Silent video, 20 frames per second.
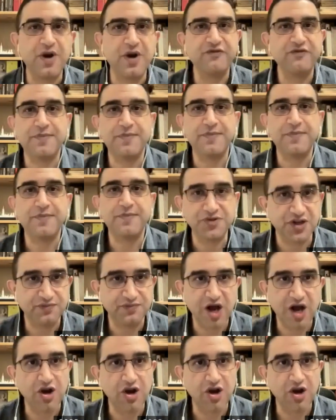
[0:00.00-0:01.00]
their private
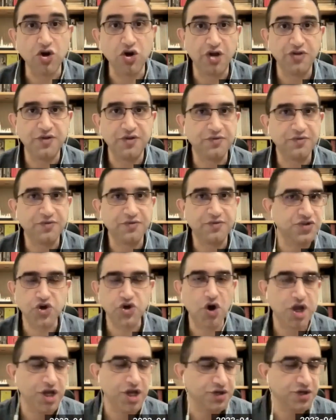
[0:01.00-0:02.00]
papers are long gone,
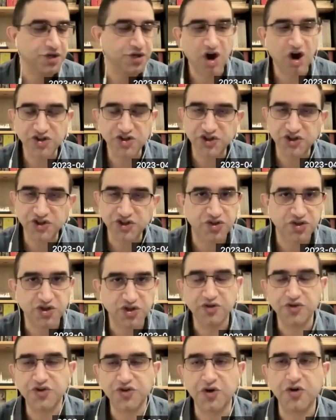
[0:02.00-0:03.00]
destroyed,
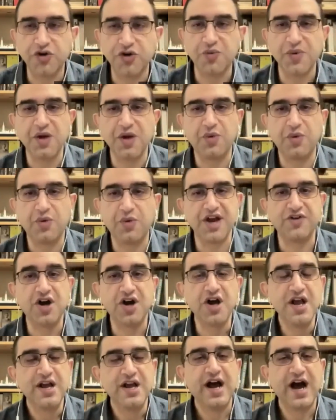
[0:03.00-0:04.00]
lost, thrown away,
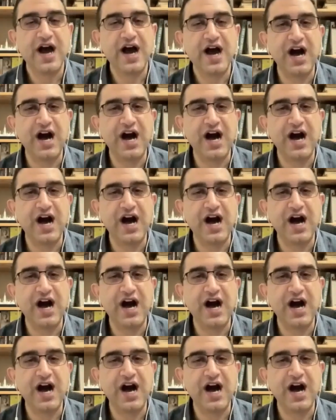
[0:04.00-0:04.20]
whatever.